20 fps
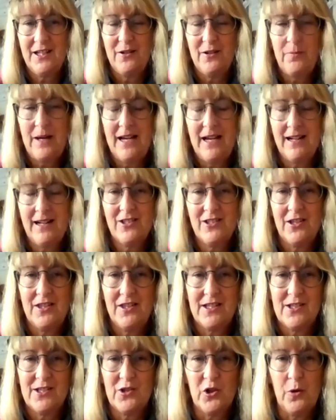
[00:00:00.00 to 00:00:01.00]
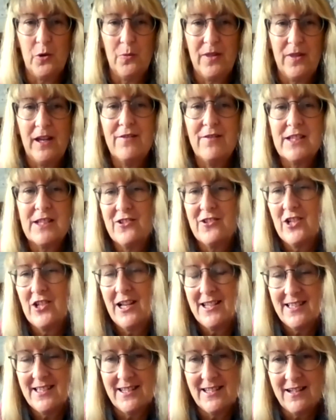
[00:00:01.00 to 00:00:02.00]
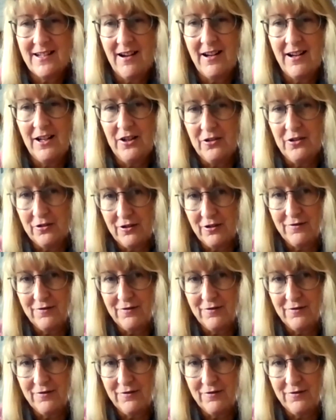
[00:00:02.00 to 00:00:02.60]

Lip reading: back to this job. They've suggested I look